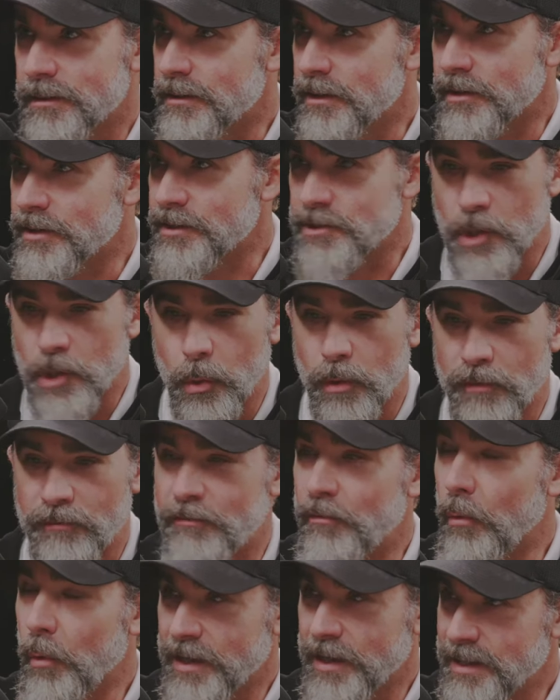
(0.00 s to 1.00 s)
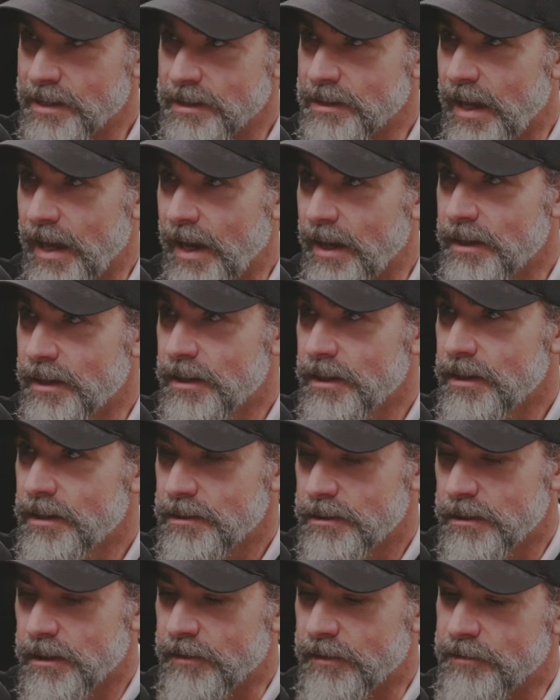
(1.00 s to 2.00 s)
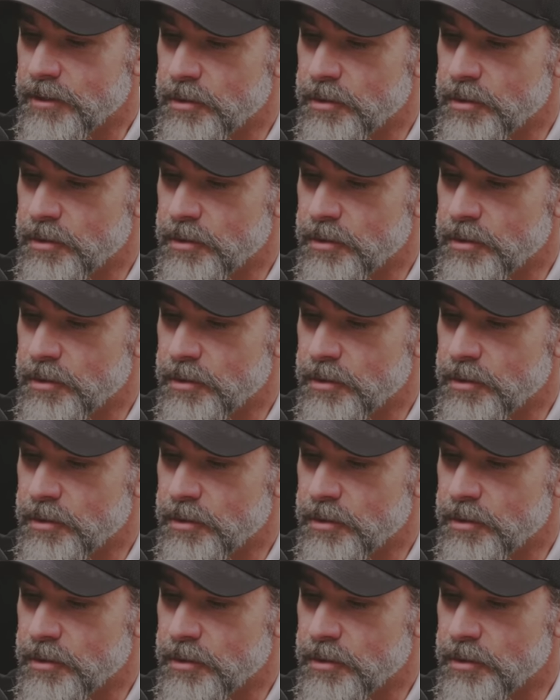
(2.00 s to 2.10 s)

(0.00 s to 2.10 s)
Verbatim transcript: There is no avoiding that. Certainly.